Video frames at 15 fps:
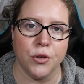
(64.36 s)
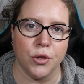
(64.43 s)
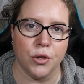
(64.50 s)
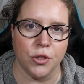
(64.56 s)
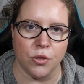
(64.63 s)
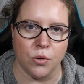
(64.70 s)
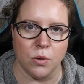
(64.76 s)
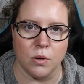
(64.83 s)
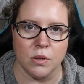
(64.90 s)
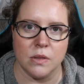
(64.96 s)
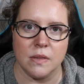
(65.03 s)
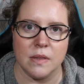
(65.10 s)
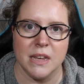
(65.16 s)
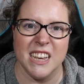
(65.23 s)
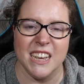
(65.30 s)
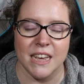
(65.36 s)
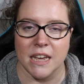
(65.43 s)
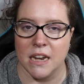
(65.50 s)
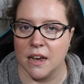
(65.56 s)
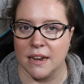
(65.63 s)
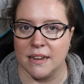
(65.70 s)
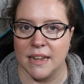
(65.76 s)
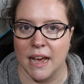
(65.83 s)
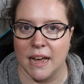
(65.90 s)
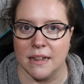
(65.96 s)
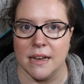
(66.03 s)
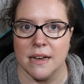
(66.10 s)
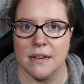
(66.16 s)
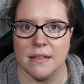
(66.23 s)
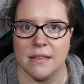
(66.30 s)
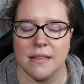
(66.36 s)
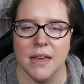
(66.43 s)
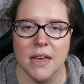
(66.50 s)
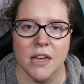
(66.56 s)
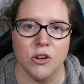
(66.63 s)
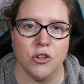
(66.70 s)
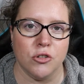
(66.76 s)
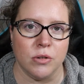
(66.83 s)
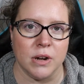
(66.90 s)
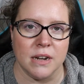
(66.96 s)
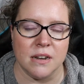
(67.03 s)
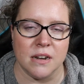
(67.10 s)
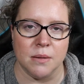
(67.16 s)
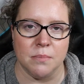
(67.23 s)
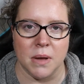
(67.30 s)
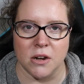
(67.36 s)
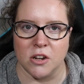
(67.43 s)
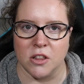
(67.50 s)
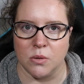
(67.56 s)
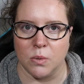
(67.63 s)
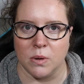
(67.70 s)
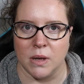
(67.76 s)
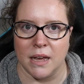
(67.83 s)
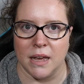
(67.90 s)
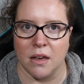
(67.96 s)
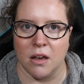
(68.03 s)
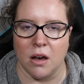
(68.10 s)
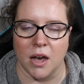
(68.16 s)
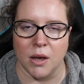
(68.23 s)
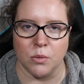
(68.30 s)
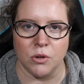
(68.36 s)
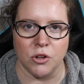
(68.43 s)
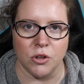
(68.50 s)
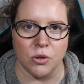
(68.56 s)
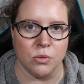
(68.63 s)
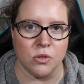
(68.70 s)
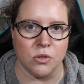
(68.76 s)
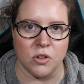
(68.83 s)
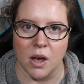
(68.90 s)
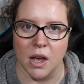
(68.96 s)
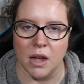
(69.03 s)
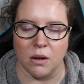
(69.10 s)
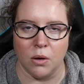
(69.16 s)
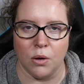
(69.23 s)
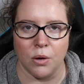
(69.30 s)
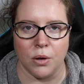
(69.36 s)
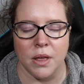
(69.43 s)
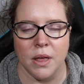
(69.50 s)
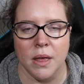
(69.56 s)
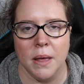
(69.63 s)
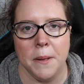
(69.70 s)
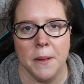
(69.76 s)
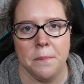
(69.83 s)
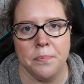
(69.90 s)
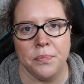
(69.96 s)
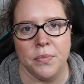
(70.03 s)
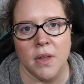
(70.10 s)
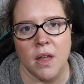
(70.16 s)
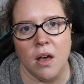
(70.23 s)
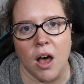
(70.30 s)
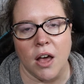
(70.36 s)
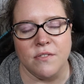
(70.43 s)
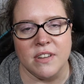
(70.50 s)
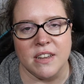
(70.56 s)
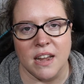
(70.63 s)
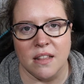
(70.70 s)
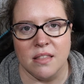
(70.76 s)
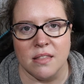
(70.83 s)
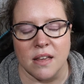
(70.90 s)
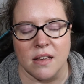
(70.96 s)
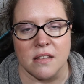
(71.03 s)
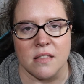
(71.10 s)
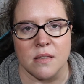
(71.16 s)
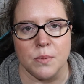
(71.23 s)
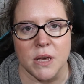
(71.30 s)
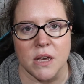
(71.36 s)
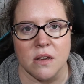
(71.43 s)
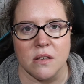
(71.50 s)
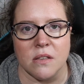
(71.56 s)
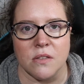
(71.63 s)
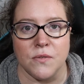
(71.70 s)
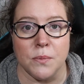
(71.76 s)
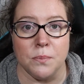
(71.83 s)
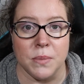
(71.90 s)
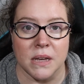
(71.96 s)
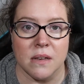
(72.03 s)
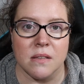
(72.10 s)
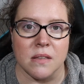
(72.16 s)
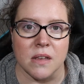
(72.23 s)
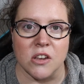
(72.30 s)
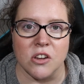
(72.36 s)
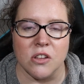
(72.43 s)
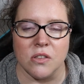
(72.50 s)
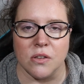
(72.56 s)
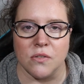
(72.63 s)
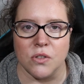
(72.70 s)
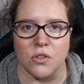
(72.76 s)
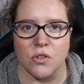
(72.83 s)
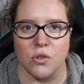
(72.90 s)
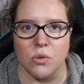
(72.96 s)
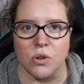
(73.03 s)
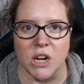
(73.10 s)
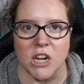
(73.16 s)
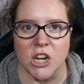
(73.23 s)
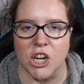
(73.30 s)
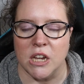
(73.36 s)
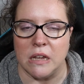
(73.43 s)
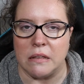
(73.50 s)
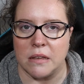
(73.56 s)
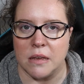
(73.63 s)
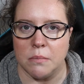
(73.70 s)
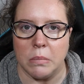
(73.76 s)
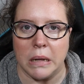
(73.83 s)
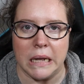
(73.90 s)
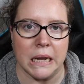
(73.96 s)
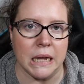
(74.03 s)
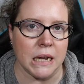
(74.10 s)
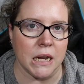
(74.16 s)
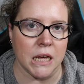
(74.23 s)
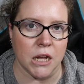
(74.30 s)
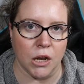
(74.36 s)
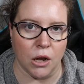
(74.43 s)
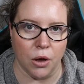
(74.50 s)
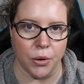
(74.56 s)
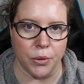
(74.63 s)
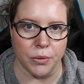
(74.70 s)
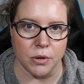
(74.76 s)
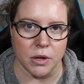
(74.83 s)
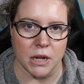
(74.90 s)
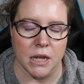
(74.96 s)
her thoughts in italics treated in much the way I would use dialogue. I've done this because for big sections of the story she's completely alone